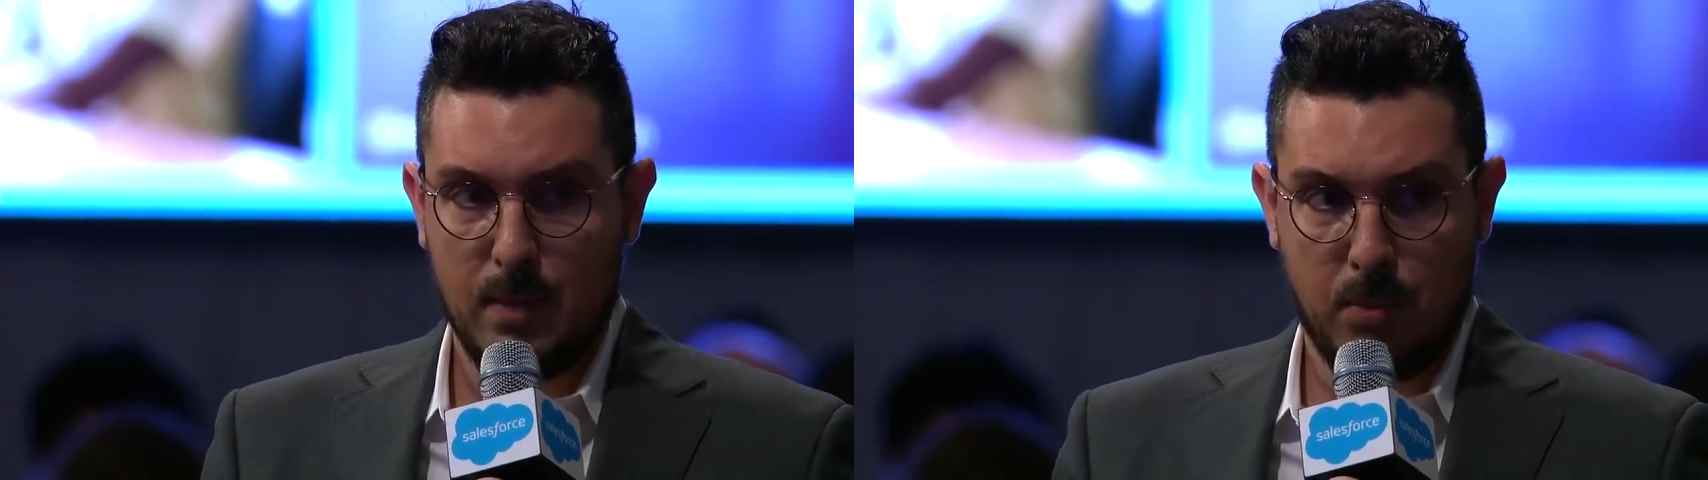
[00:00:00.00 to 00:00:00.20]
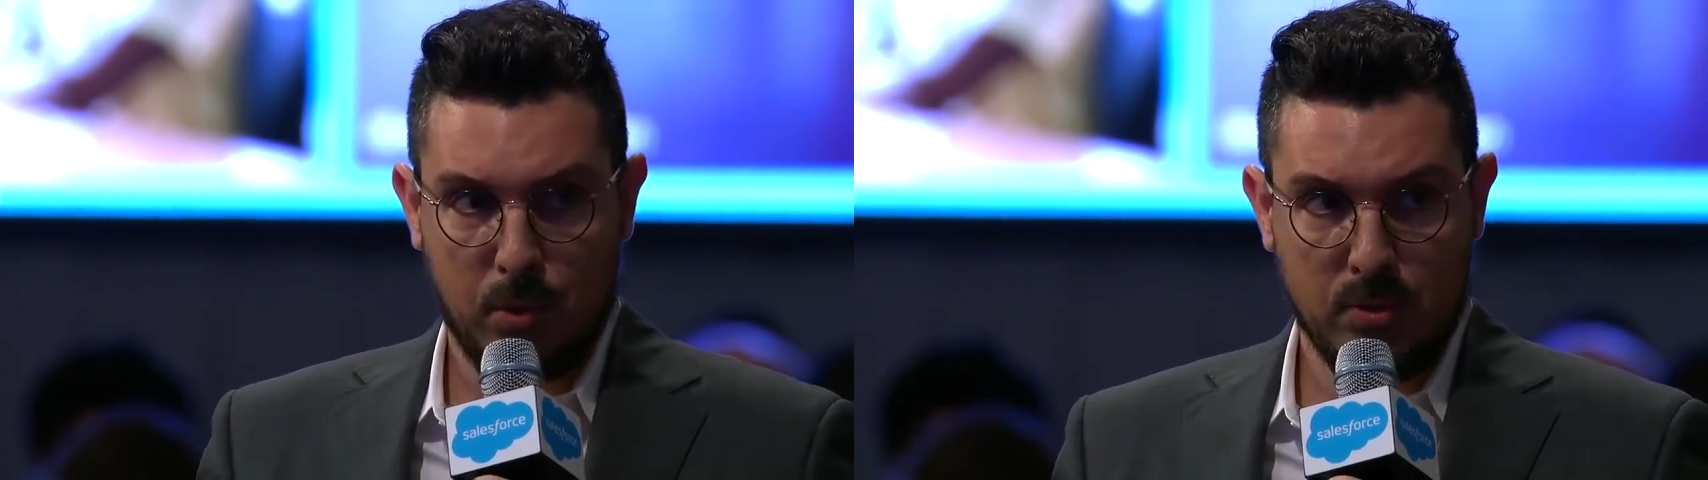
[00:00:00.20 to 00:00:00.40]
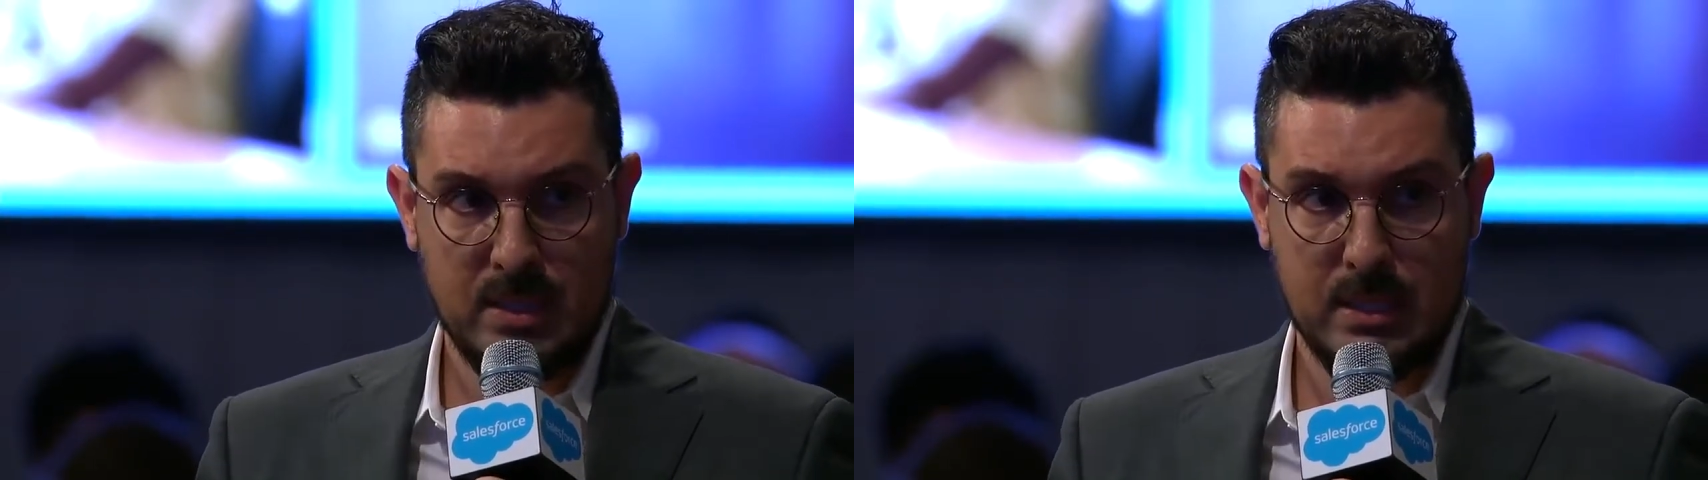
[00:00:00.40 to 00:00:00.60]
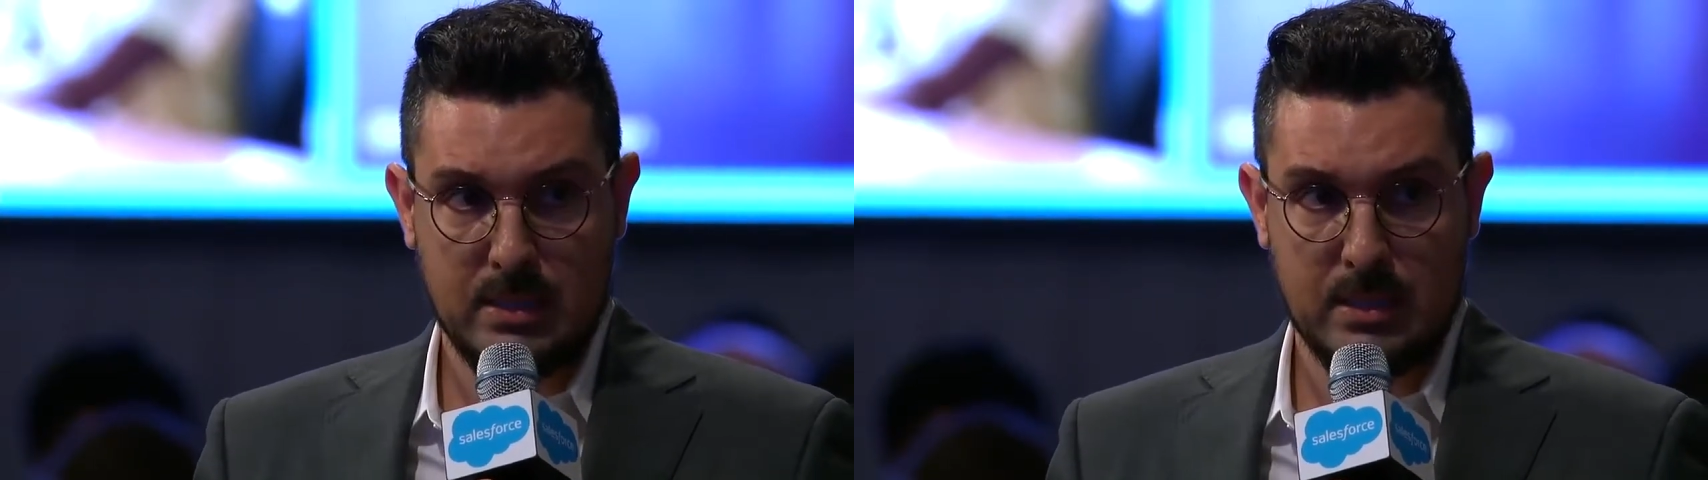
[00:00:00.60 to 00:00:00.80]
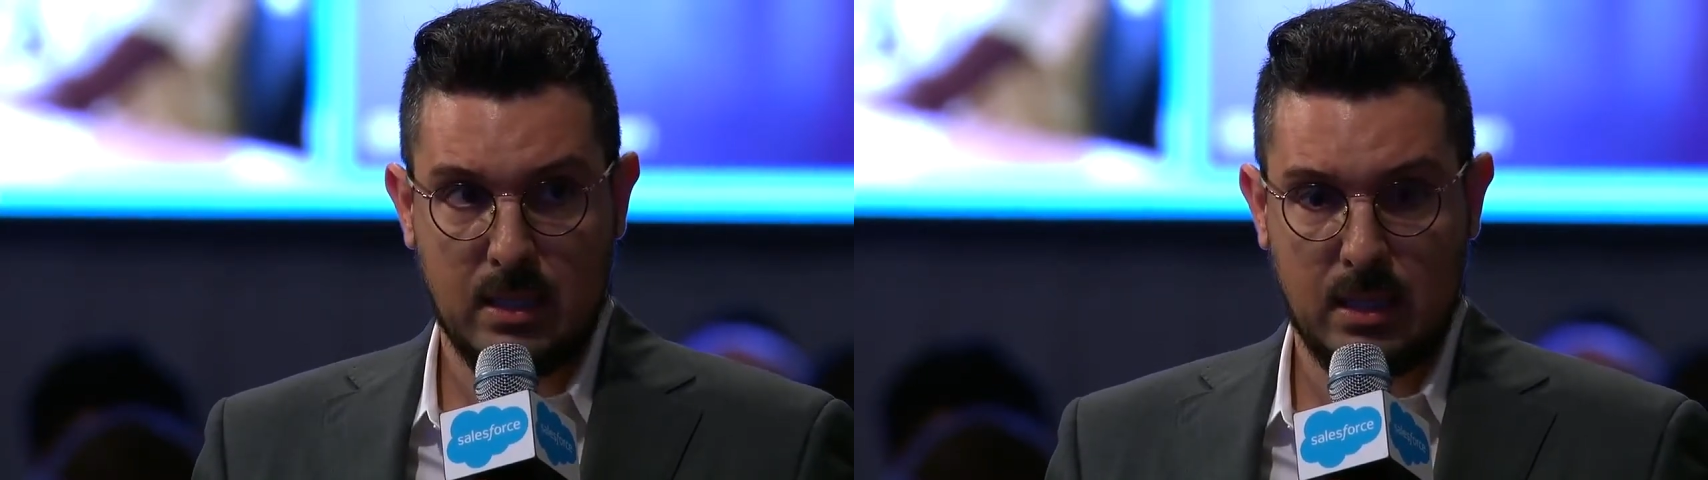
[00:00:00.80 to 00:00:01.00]

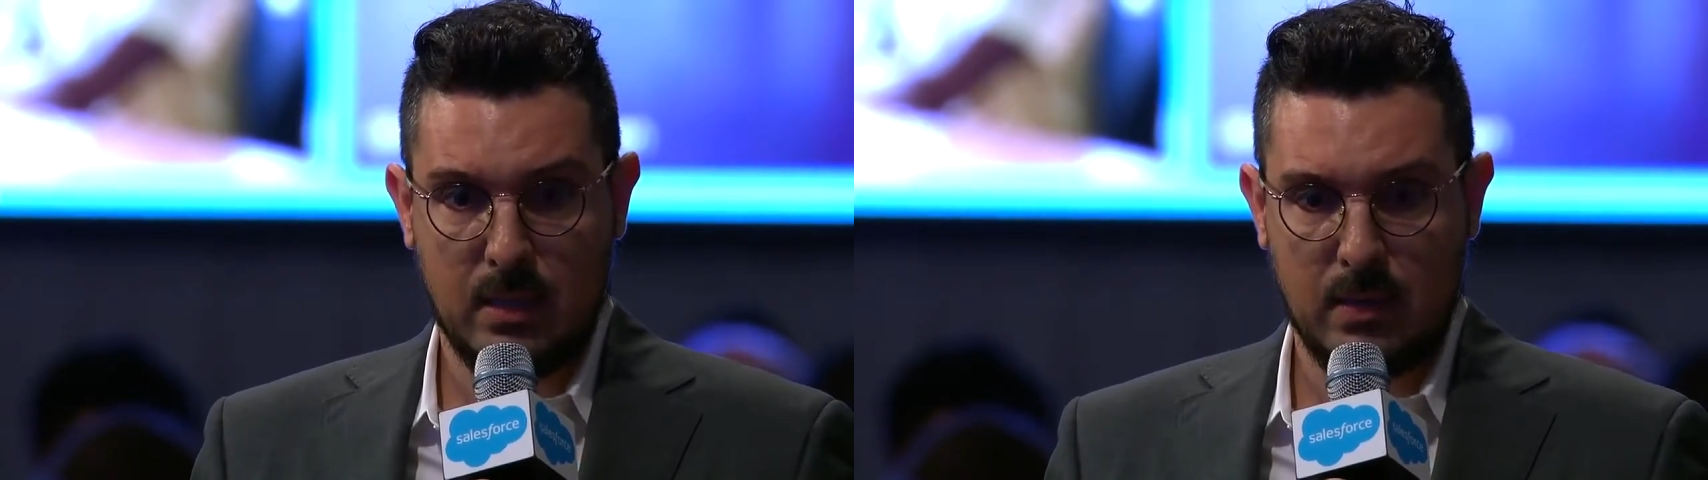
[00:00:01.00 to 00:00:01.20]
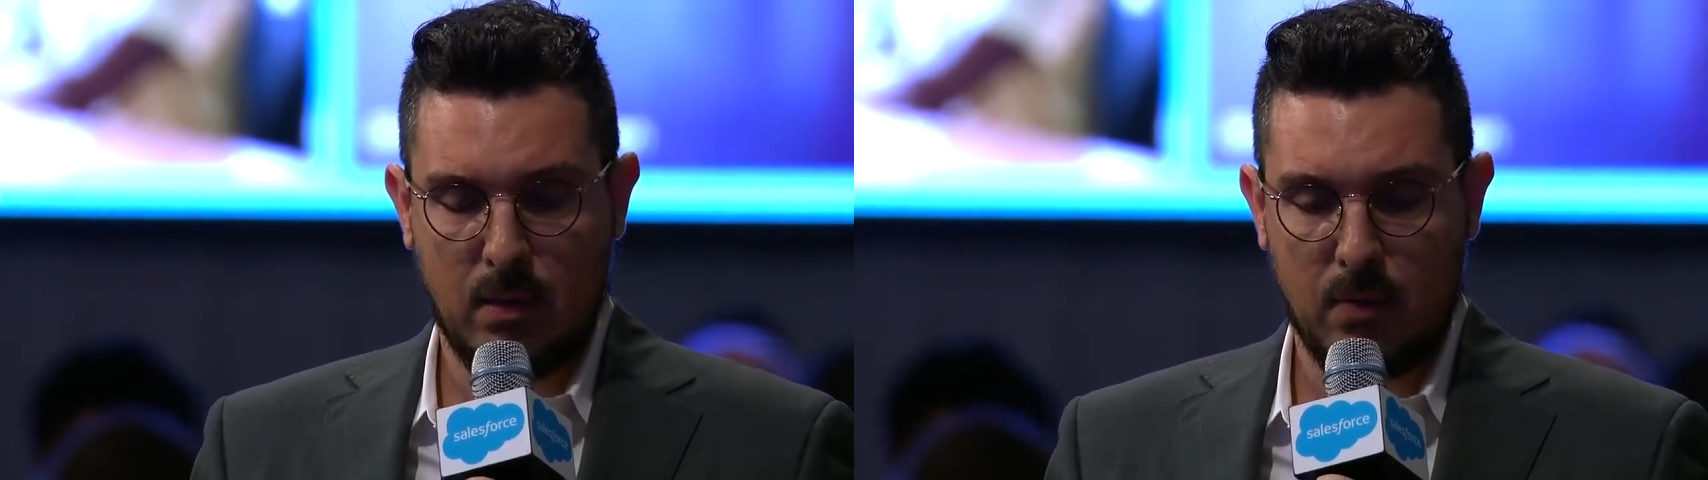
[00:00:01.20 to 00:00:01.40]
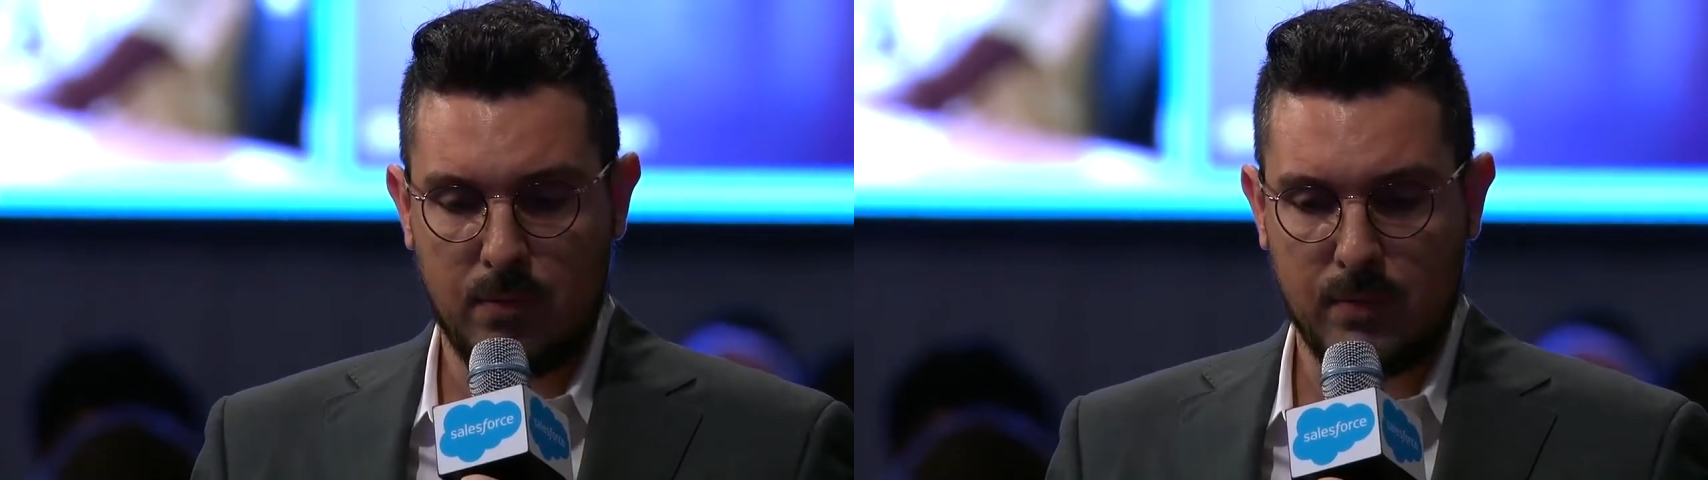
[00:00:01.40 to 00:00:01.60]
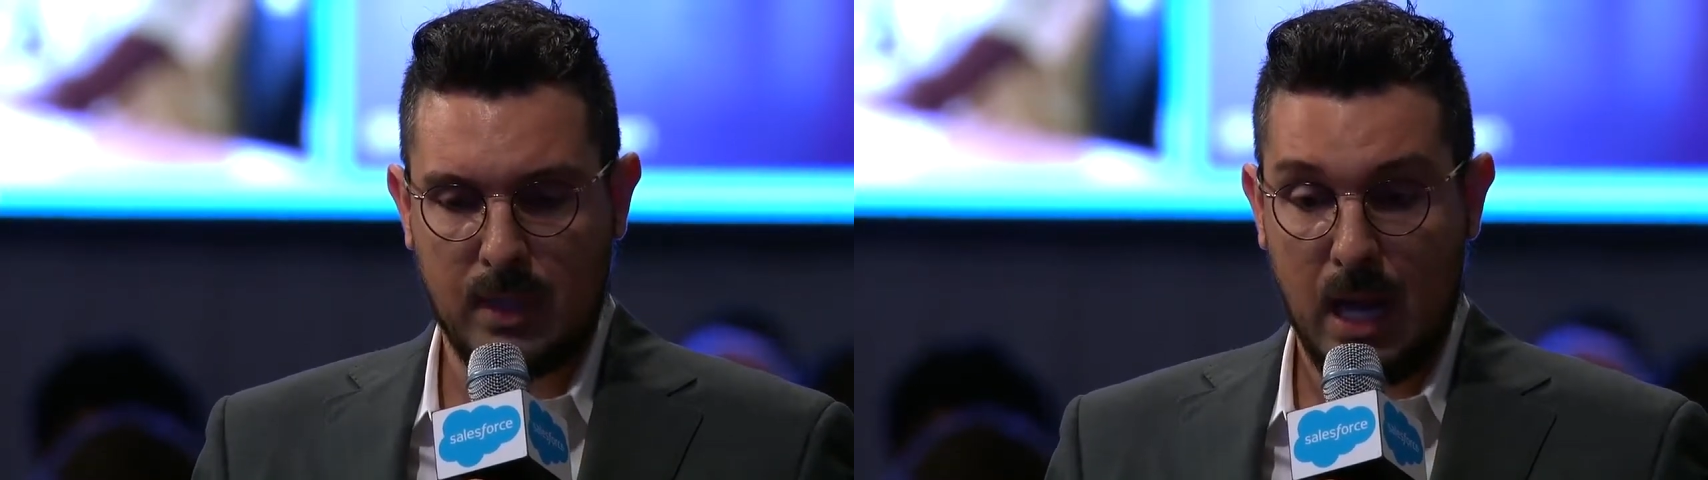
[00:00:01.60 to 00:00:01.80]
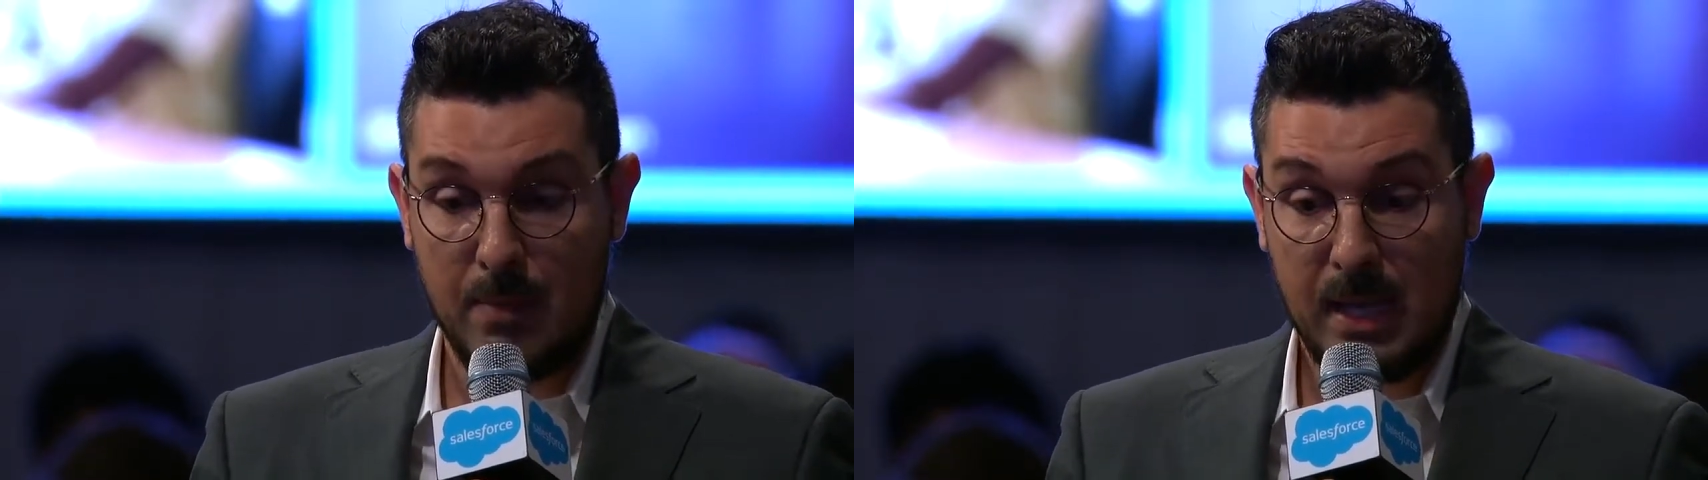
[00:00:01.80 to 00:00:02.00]
process of
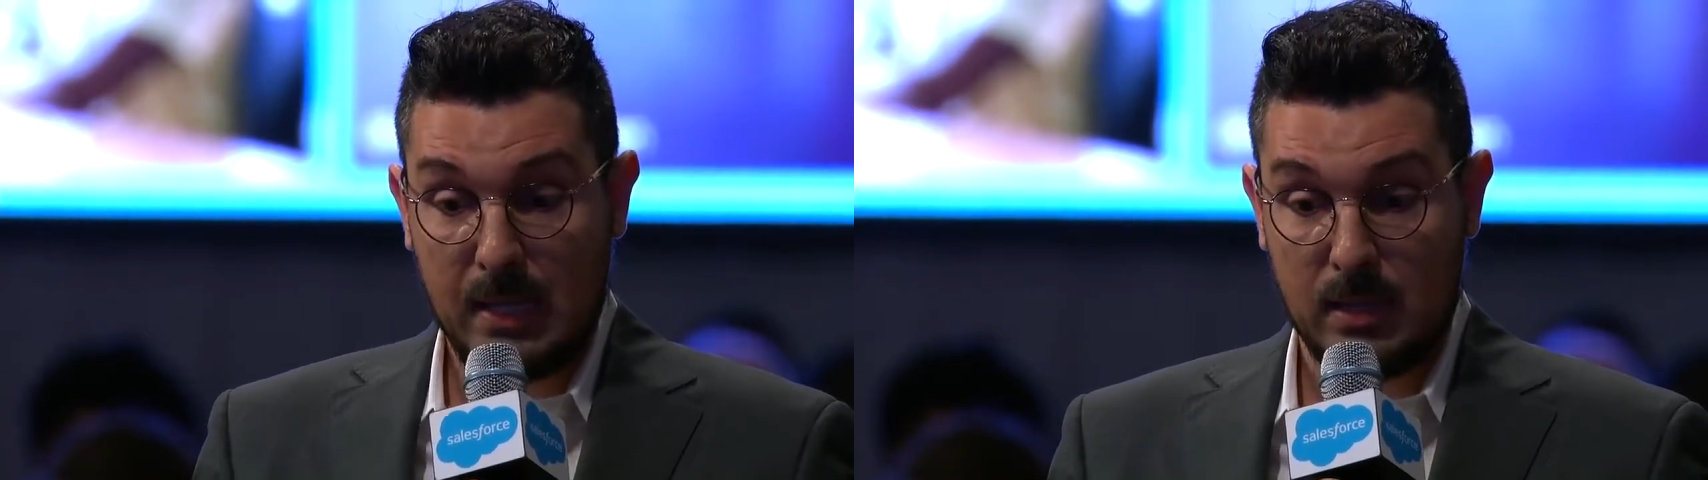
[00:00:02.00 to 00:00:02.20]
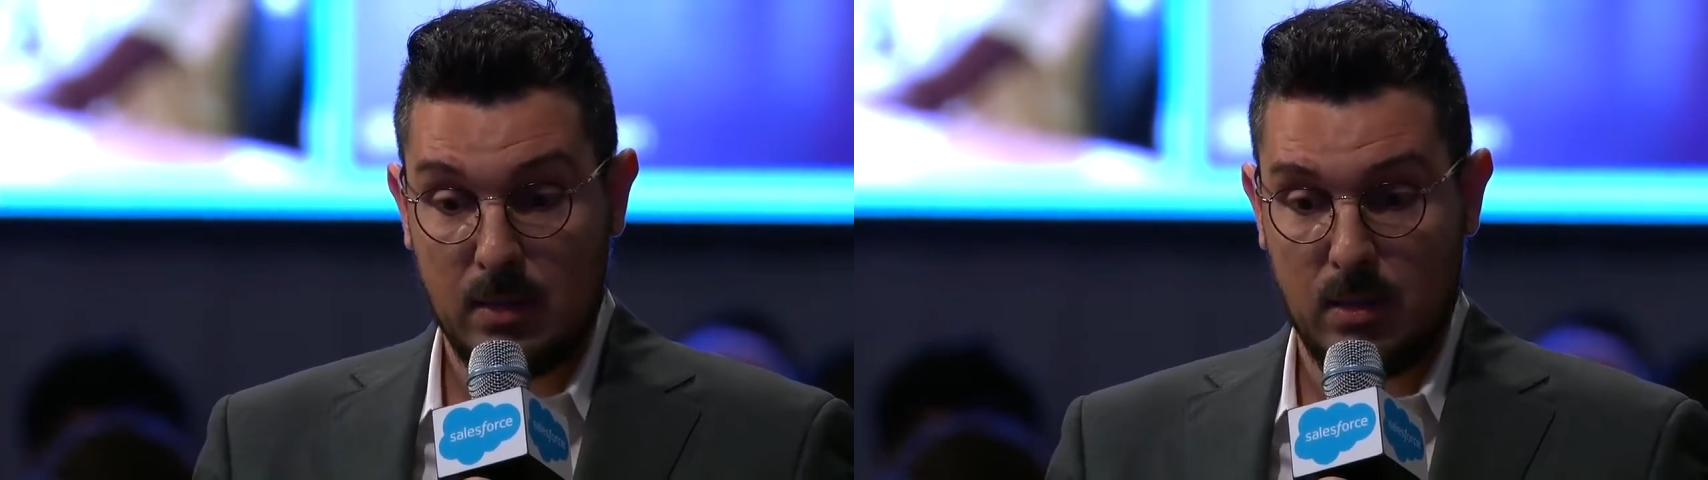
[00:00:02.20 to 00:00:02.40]
coming